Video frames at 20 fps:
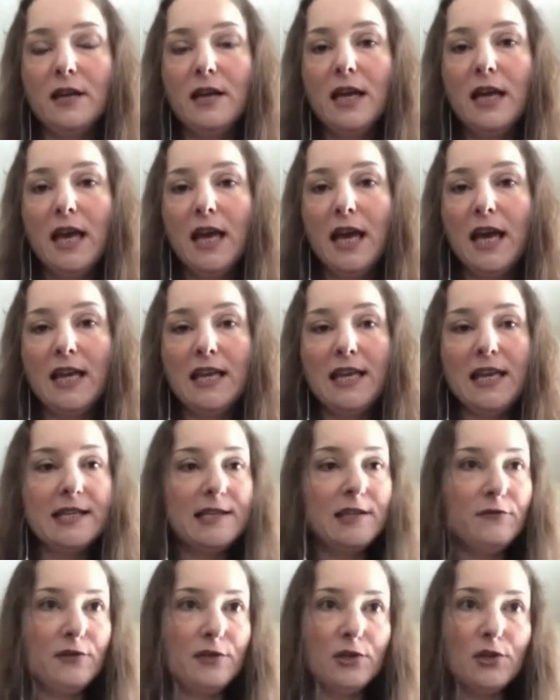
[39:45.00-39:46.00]
And yes, it
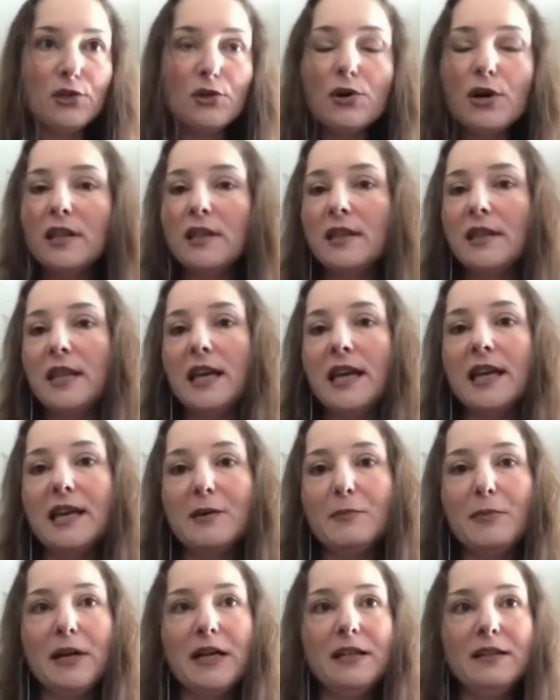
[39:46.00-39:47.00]
was a shortened thing, but
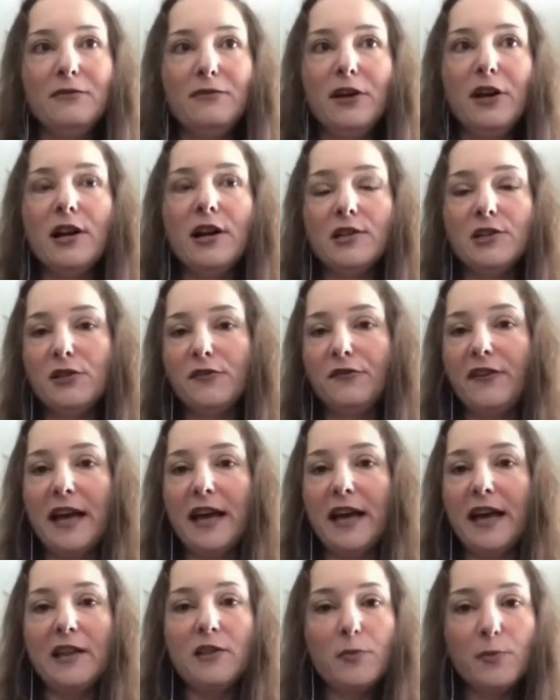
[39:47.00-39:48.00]
regardless, she
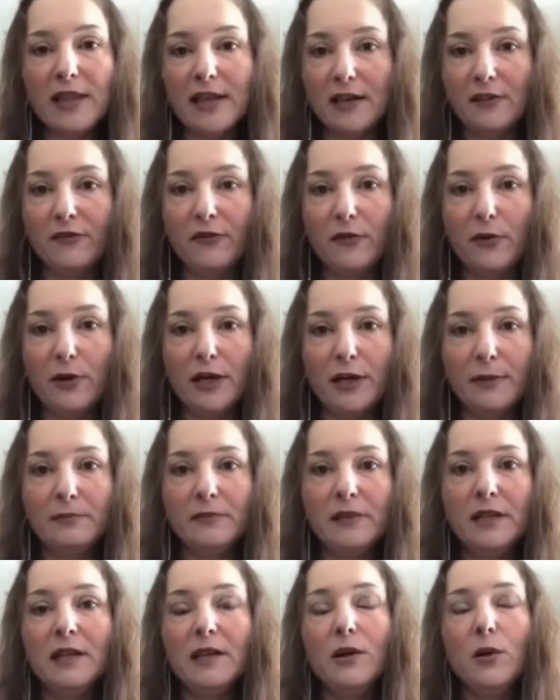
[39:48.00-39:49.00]
found a platform
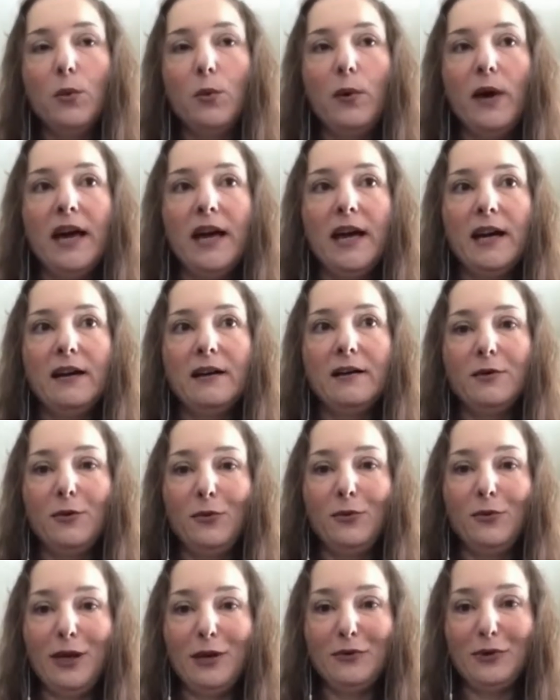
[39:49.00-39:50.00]
where
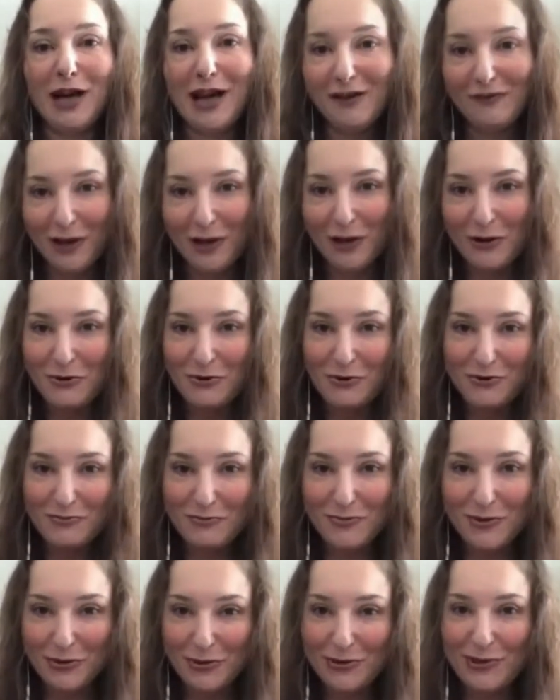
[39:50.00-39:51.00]
we were having our own
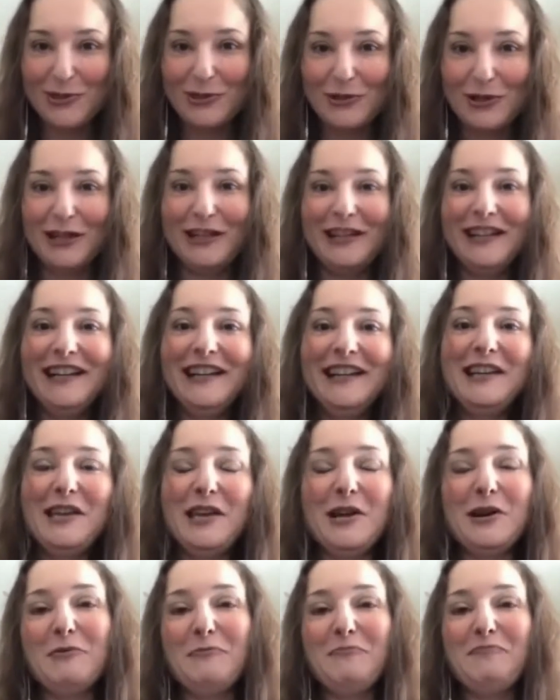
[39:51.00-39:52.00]
booths, or, you
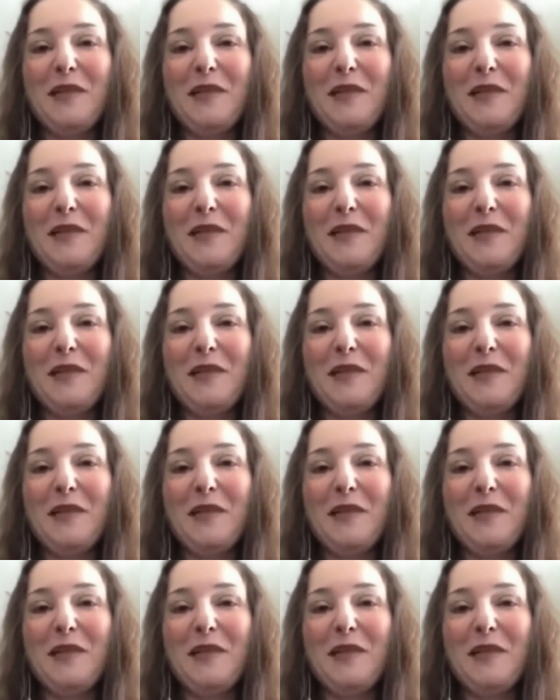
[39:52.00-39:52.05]
know,